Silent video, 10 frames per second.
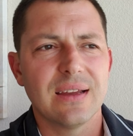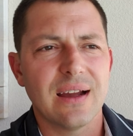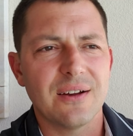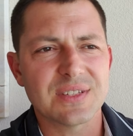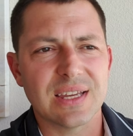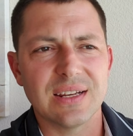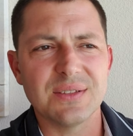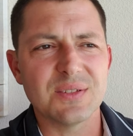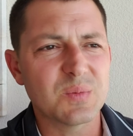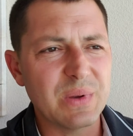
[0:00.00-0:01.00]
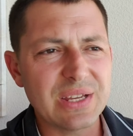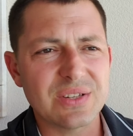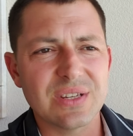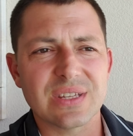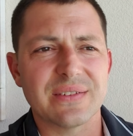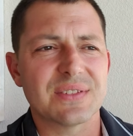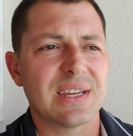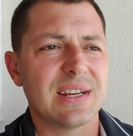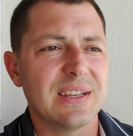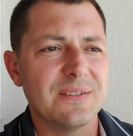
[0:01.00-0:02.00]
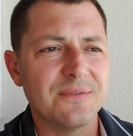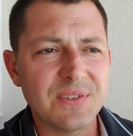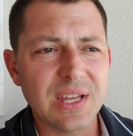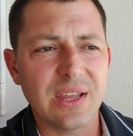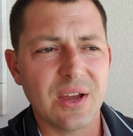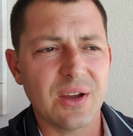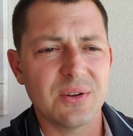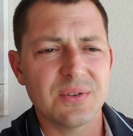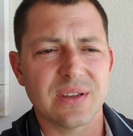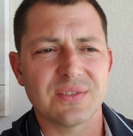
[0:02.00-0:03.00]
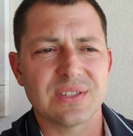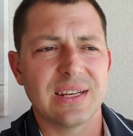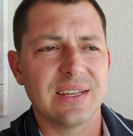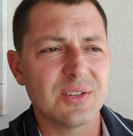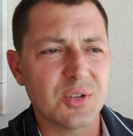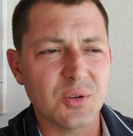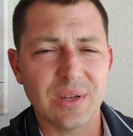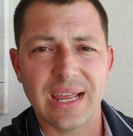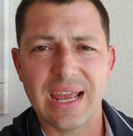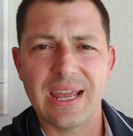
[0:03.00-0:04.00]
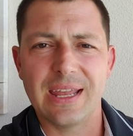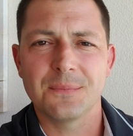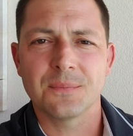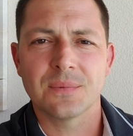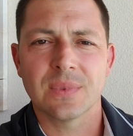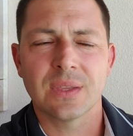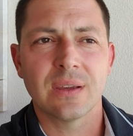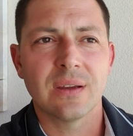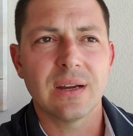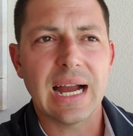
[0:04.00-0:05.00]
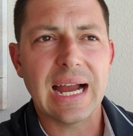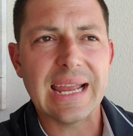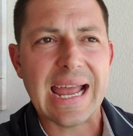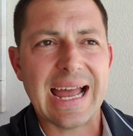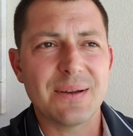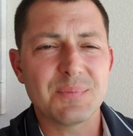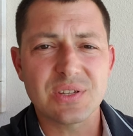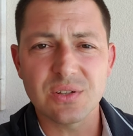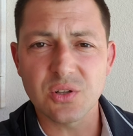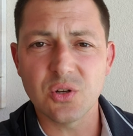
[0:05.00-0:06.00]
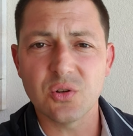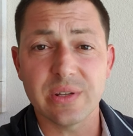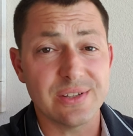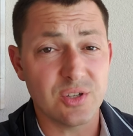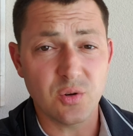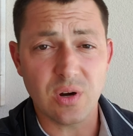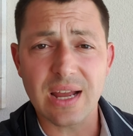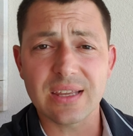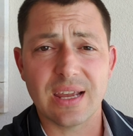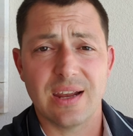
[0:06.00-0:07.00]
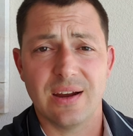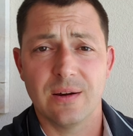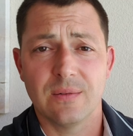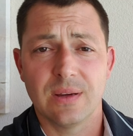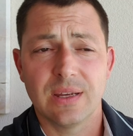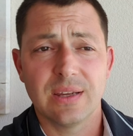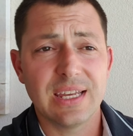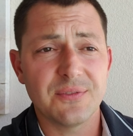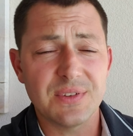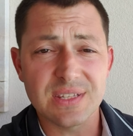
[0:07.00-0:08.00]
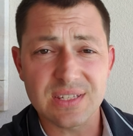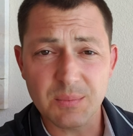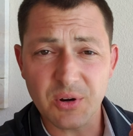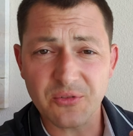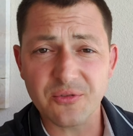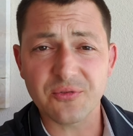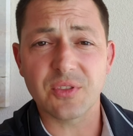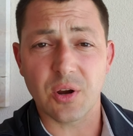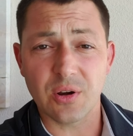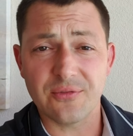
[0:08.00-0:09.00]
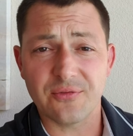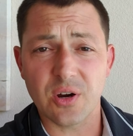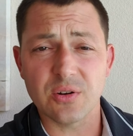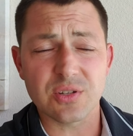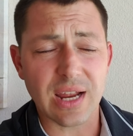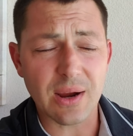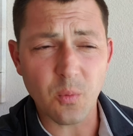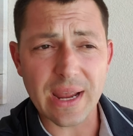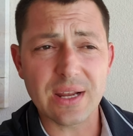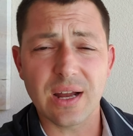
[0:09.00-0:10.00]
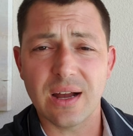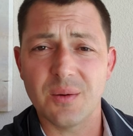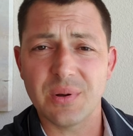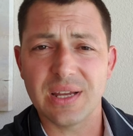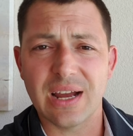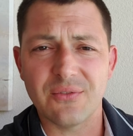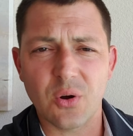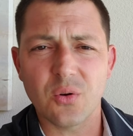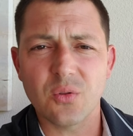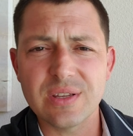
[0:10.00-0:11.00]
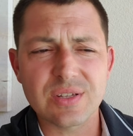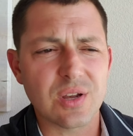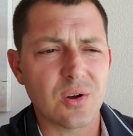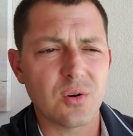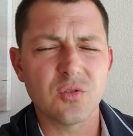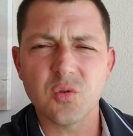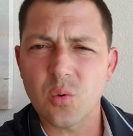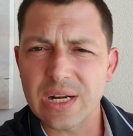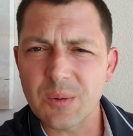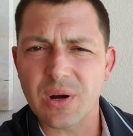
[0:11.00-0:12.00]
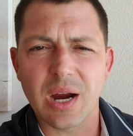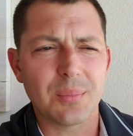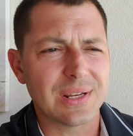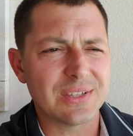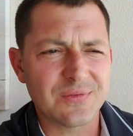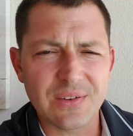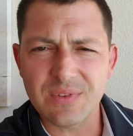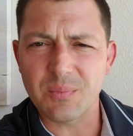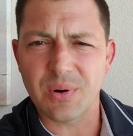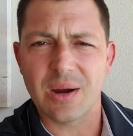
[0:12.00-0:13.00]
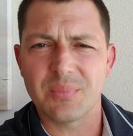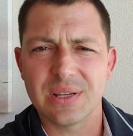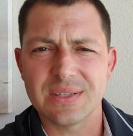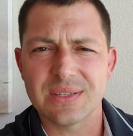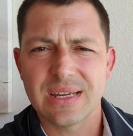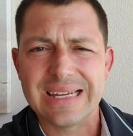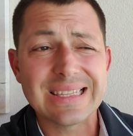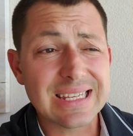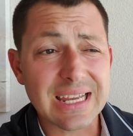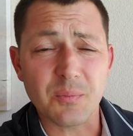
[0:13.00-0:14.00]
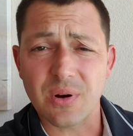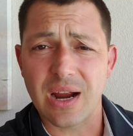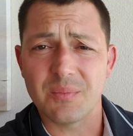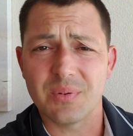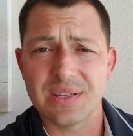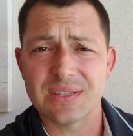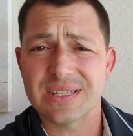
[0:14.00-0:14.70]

I've said it in speeches. I've said it in videos. I've said it in Q and A. I absolutely do not care if December thirty-first, I wake up and I've only sold twenty properties, fifty properties, ten properties,